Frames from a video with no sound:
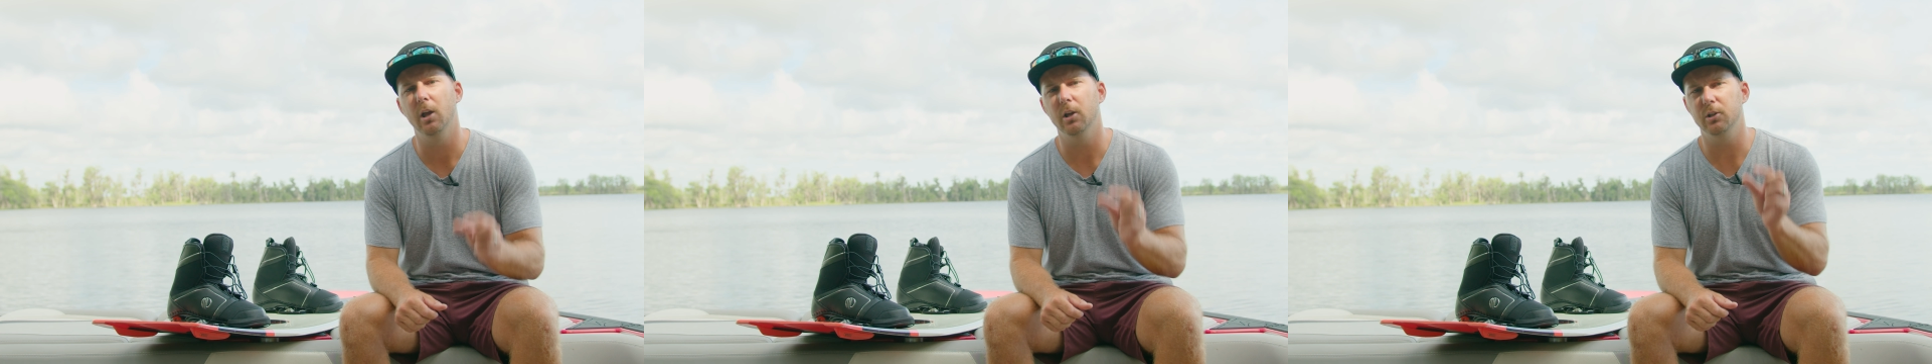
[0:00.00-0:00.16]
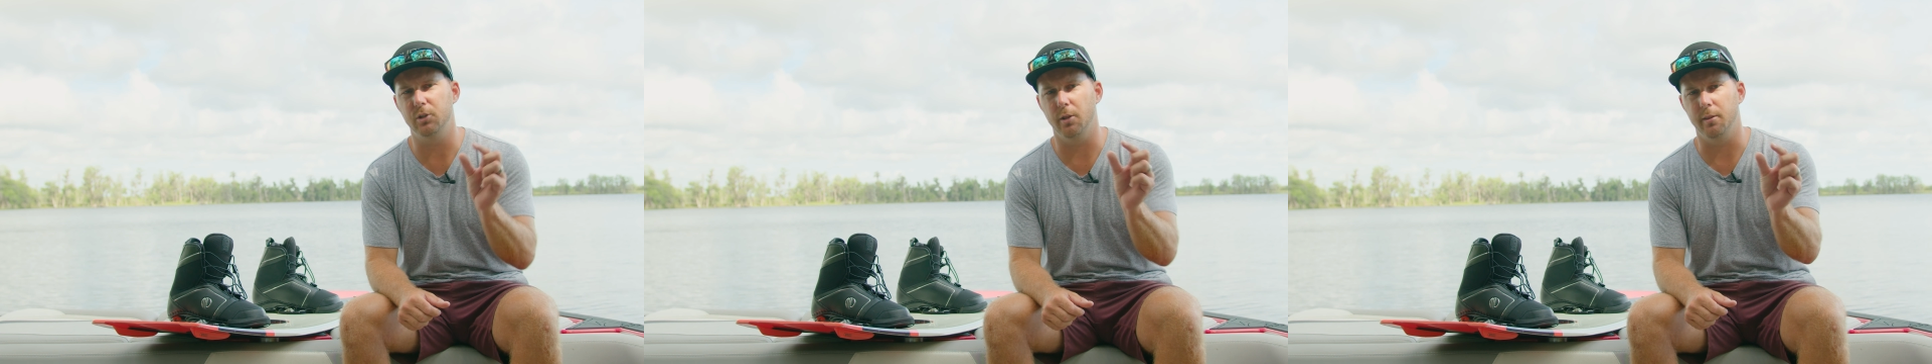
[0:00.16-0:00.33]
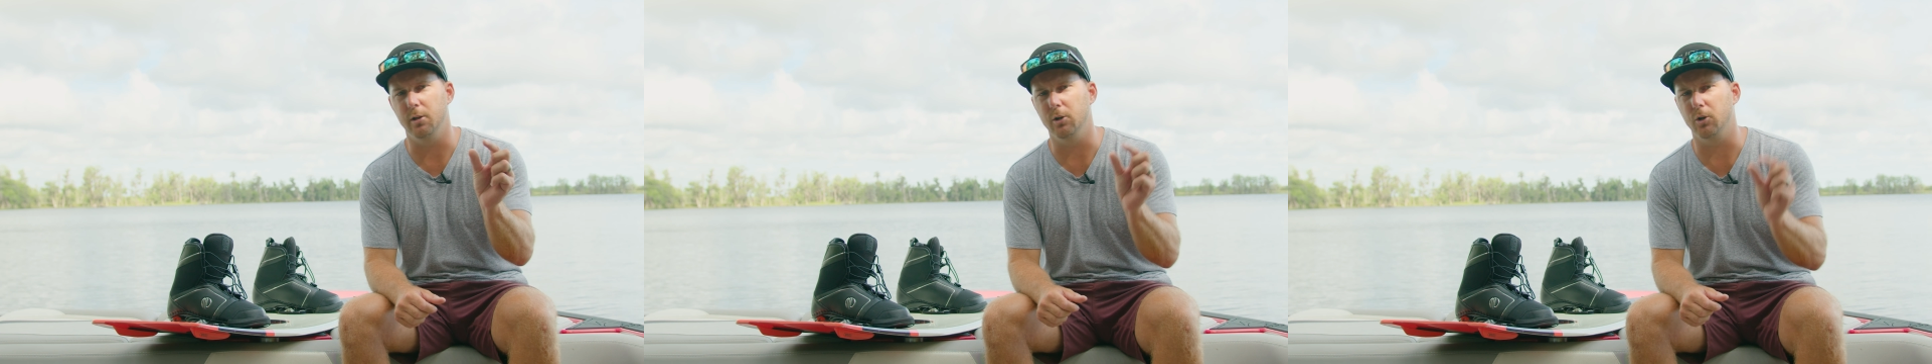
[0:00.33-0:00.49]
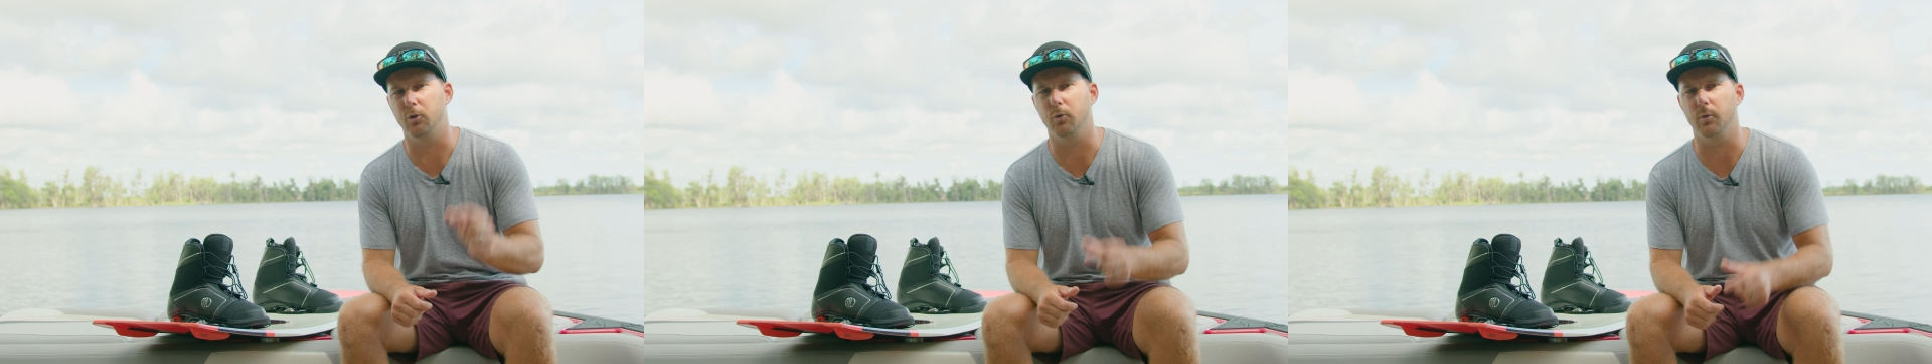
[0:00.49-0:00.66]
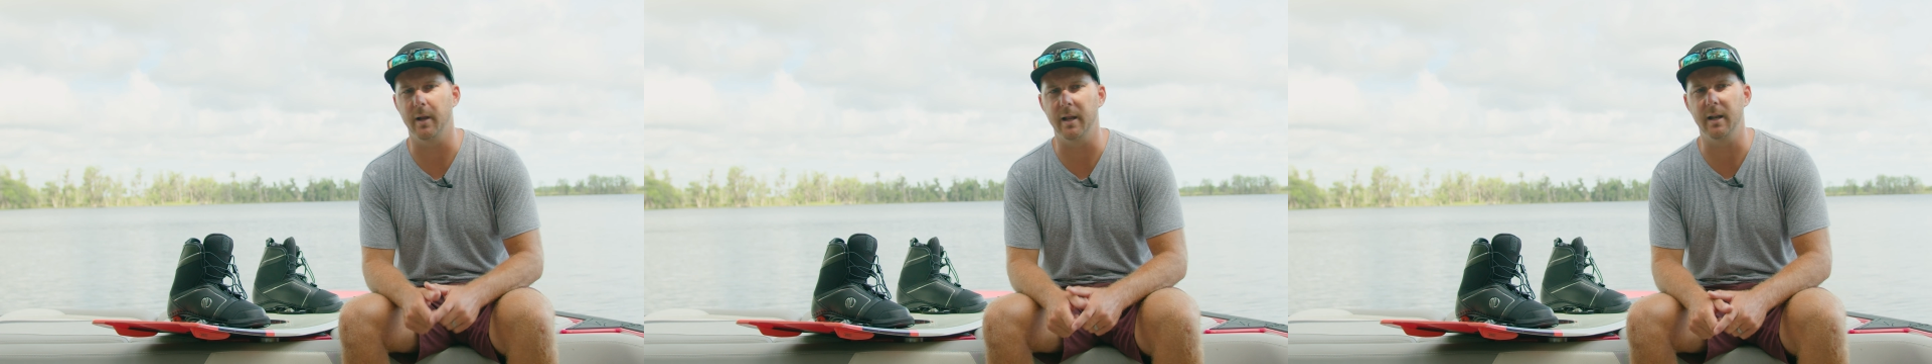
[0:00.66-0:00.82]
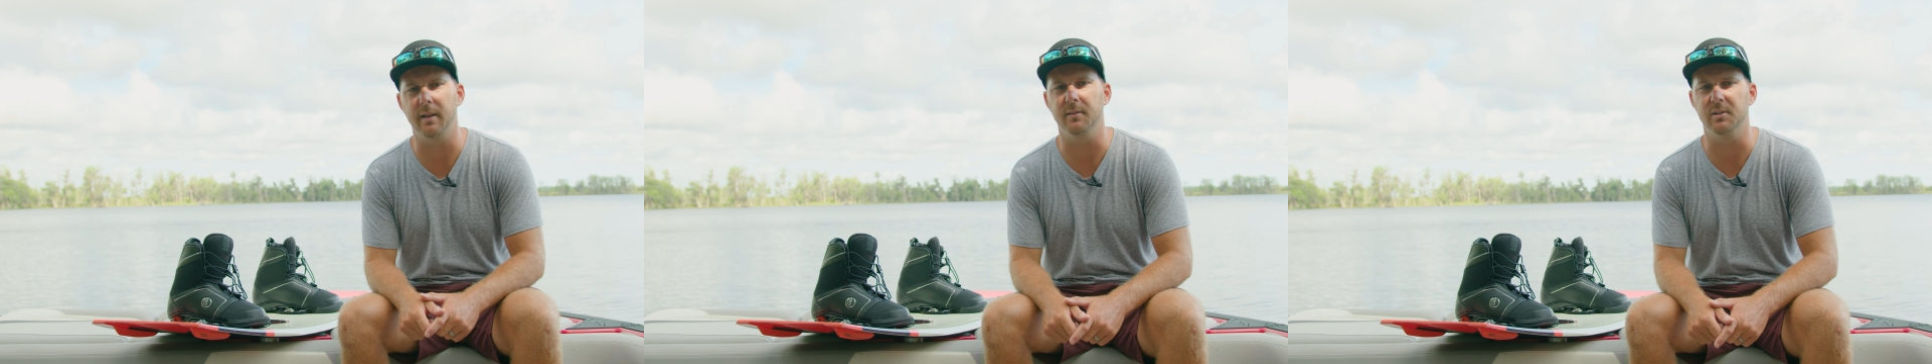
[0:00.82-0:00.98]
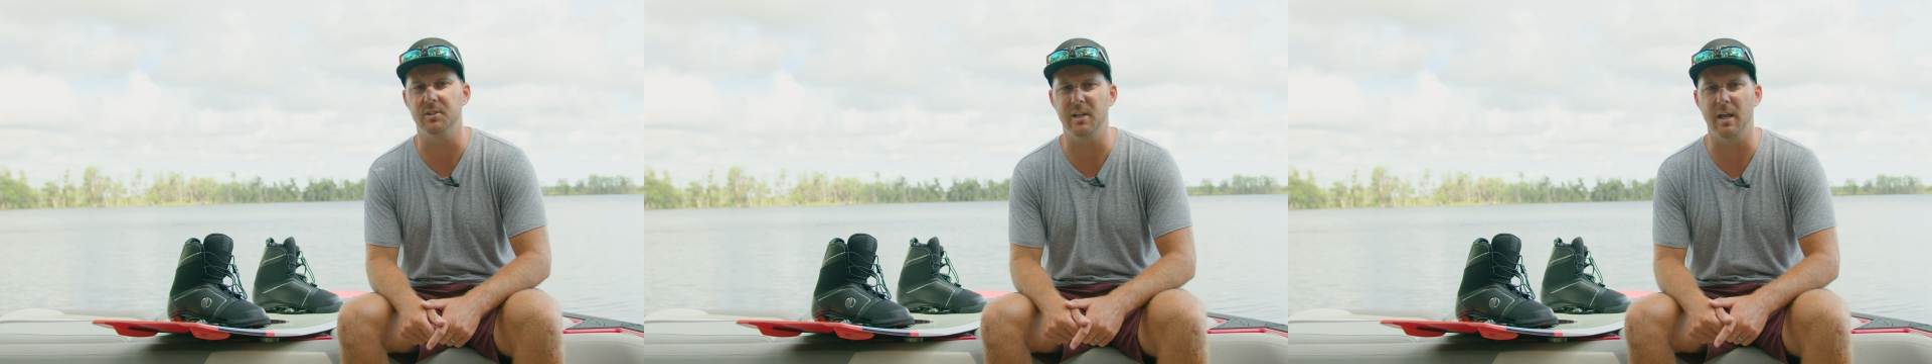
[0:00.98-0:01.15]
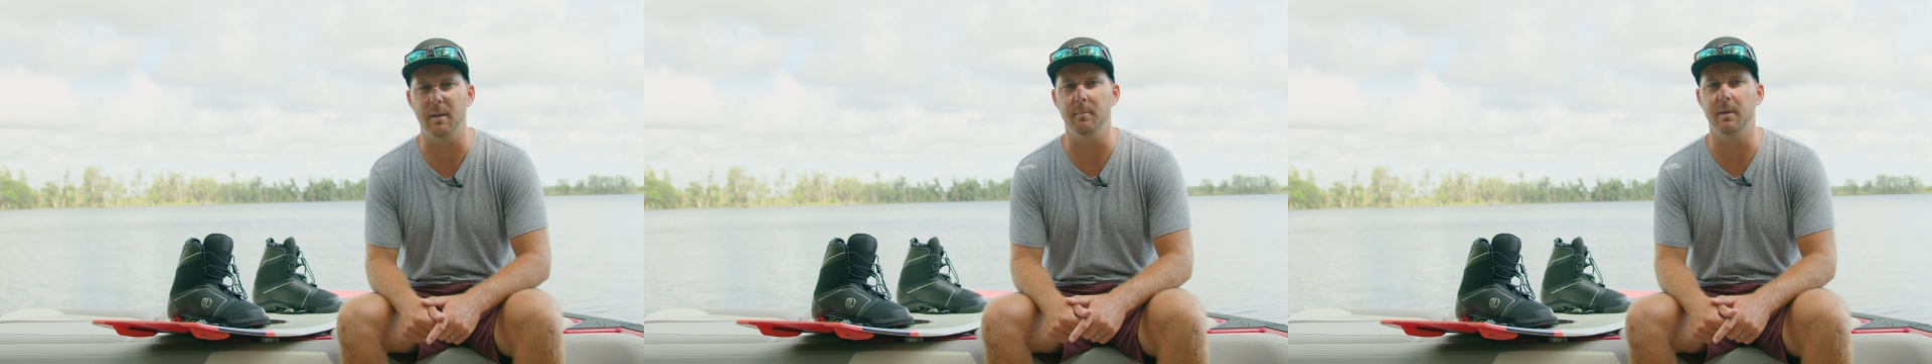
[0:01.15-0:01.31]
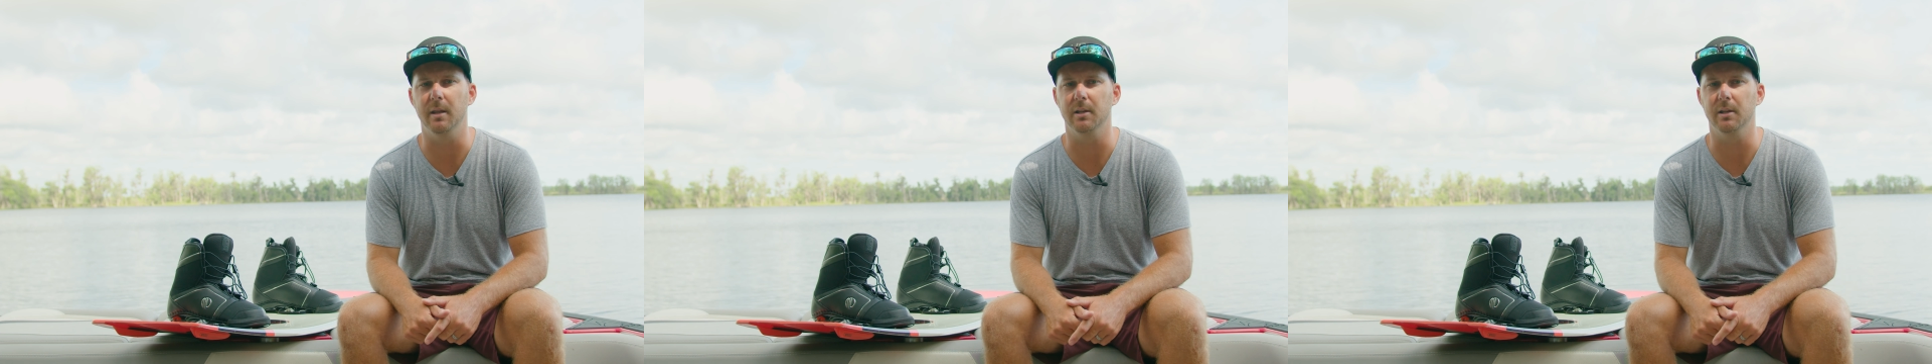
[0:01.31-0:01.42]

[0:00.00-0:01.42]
so that you're creating the same